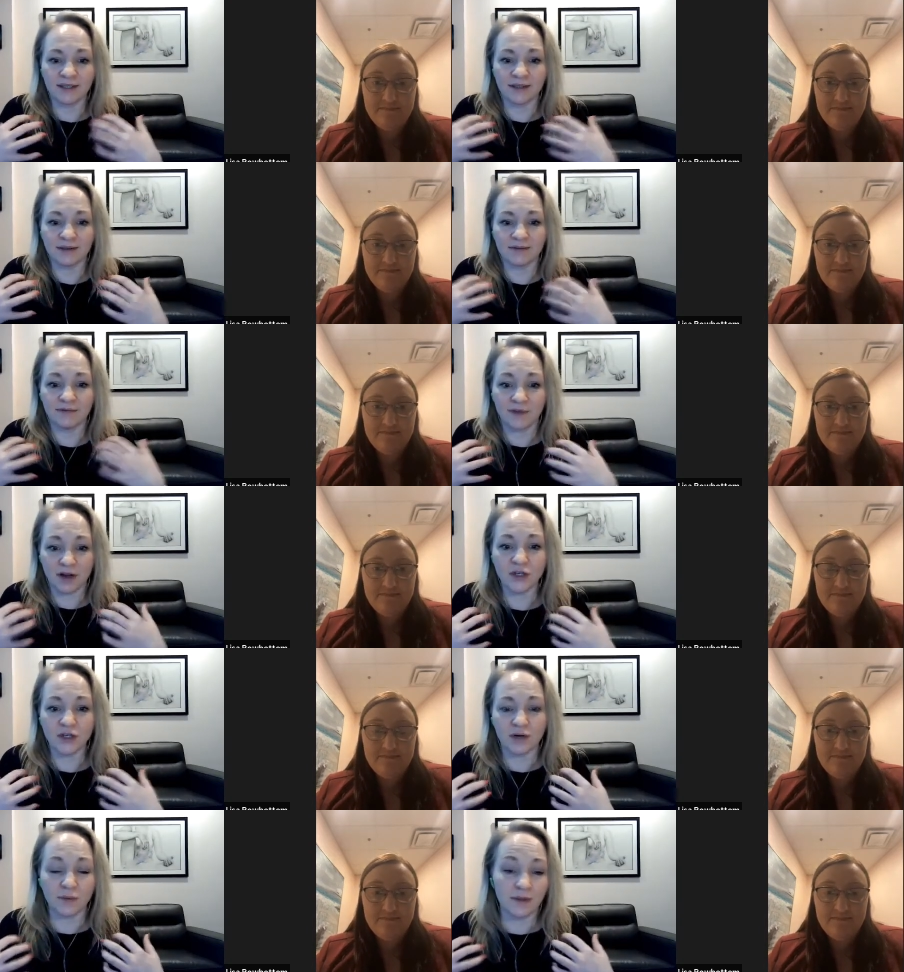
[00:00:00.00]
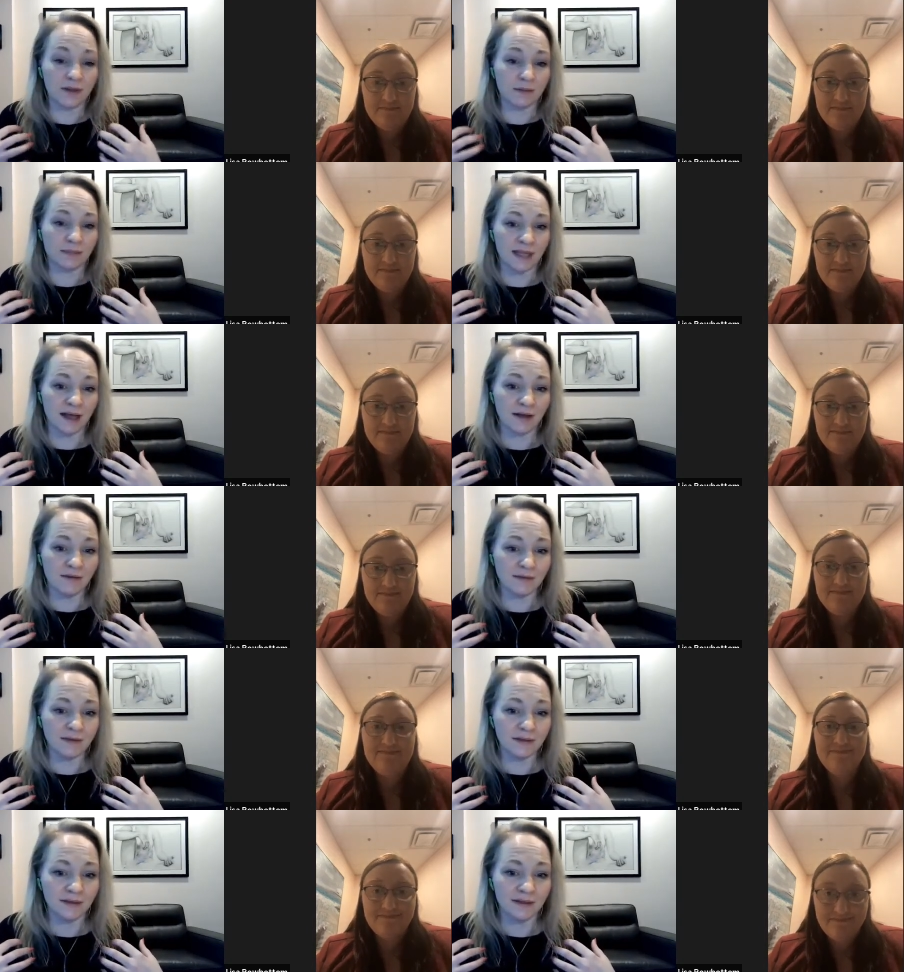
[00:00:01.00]
Speaker 1: is frustrated with
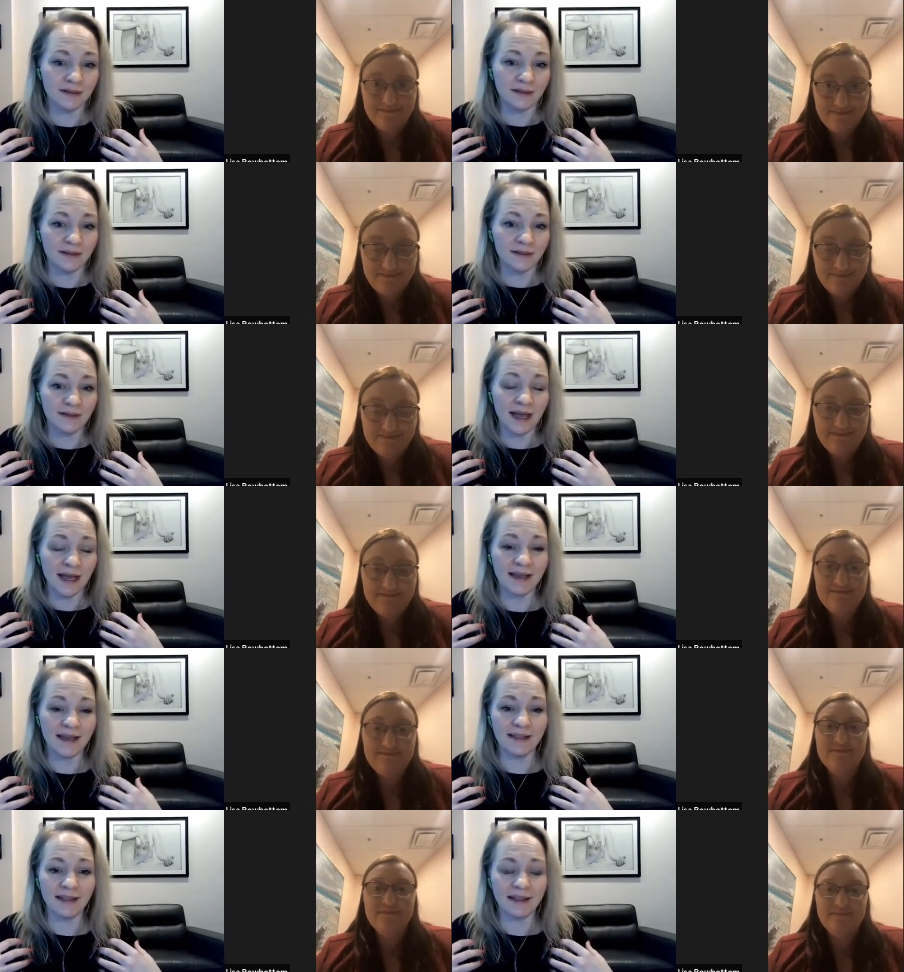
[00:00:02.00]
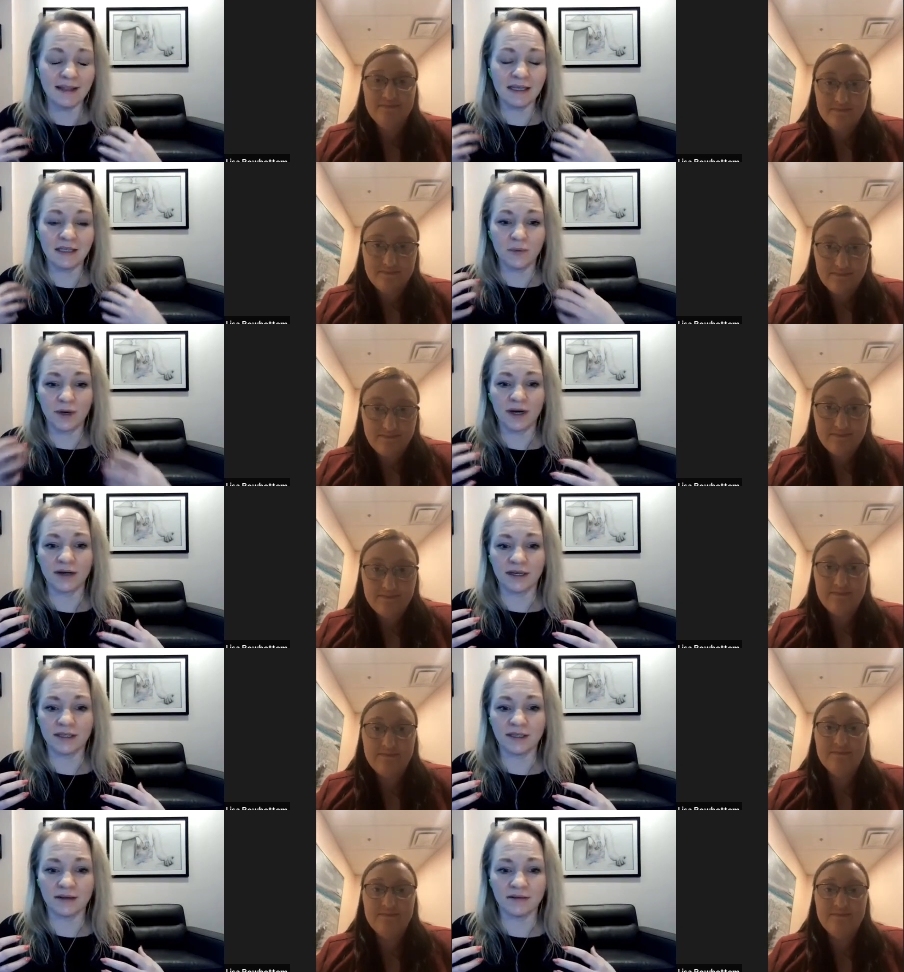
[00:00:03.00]
themselves and this
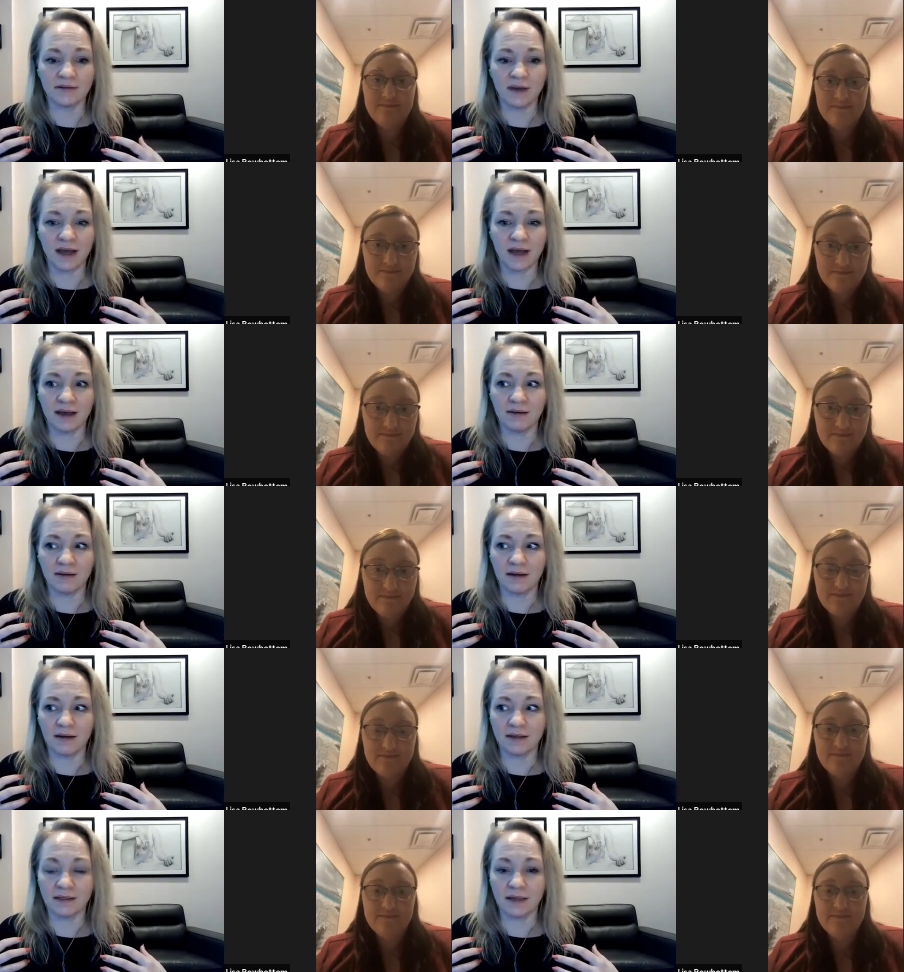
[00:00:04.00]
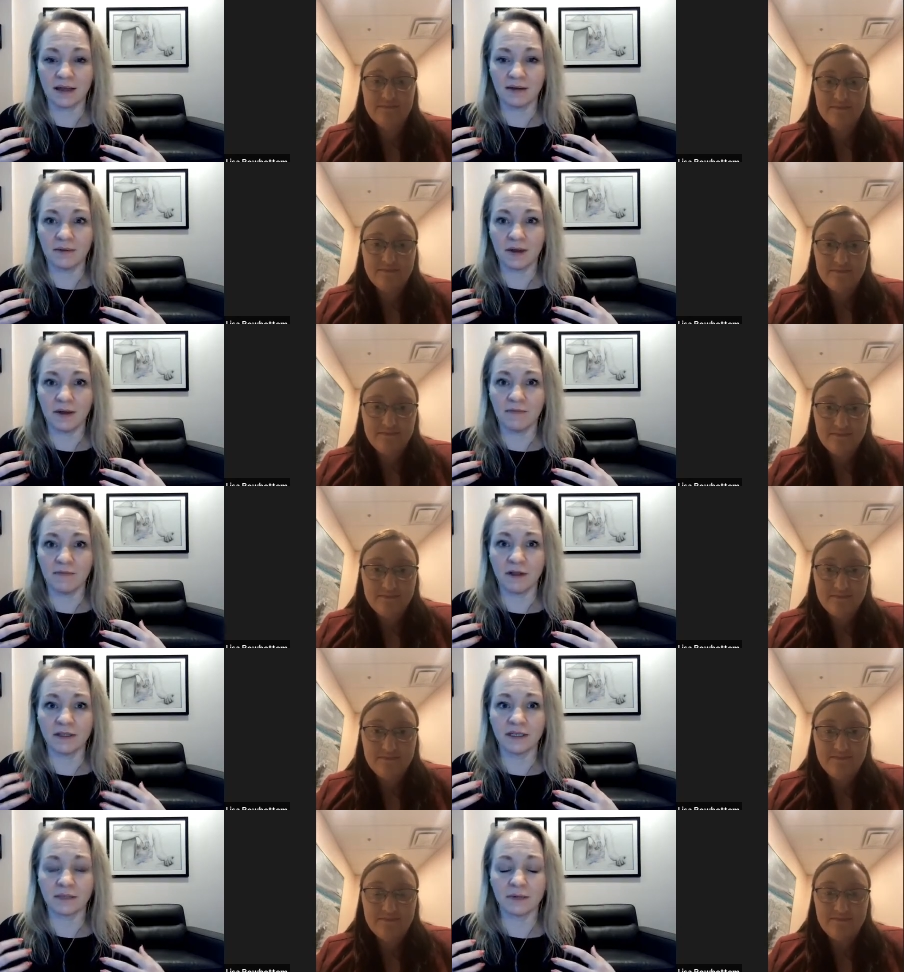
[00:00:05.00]
awareness of uh, a, a
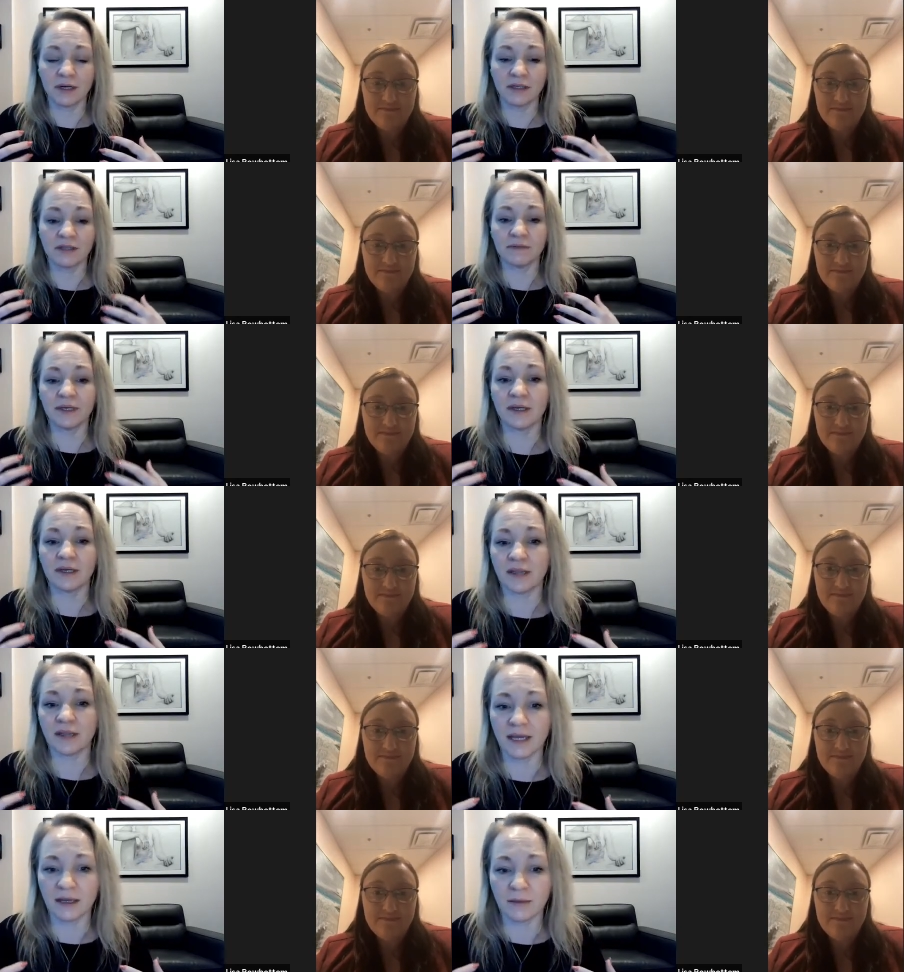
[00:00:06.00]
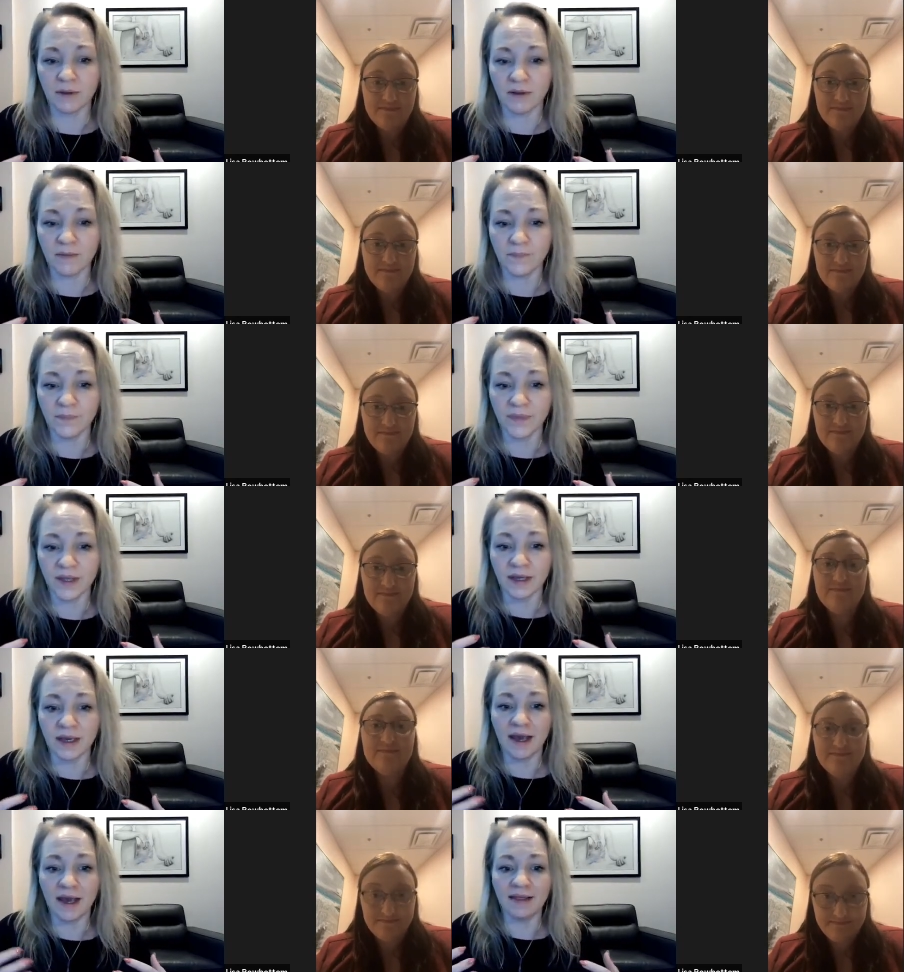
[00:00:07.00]
felt experience of being unlikable
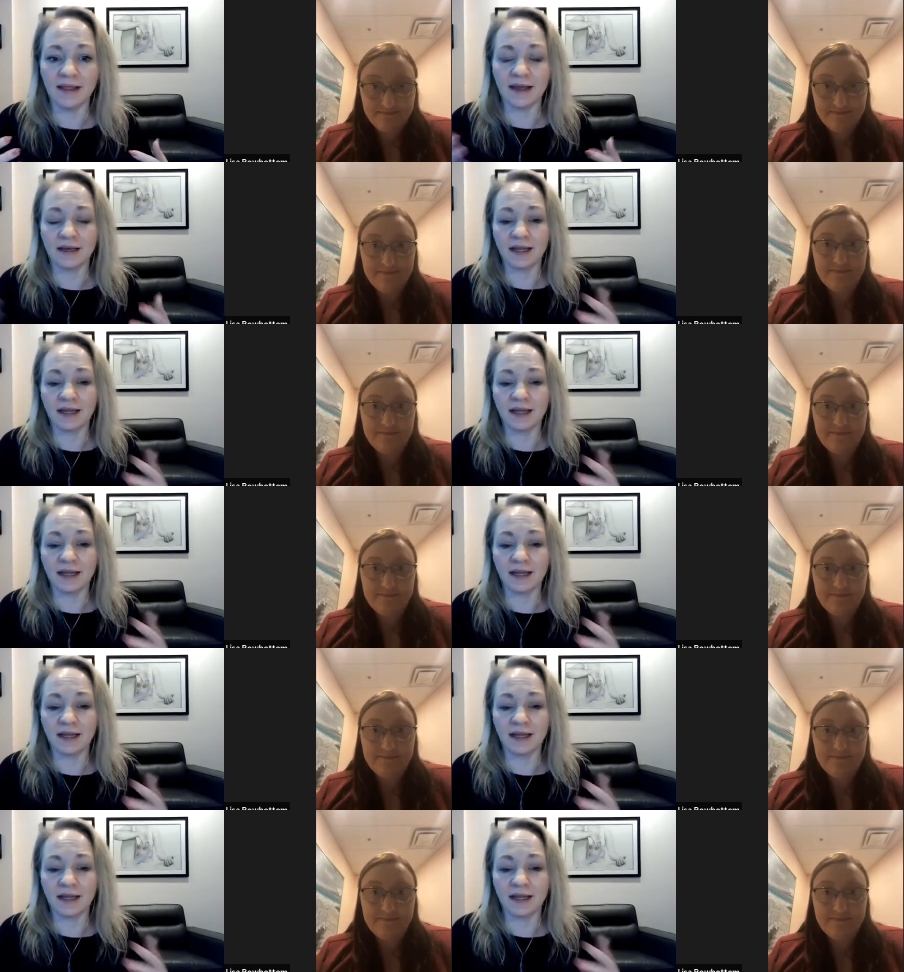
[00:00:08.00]
and then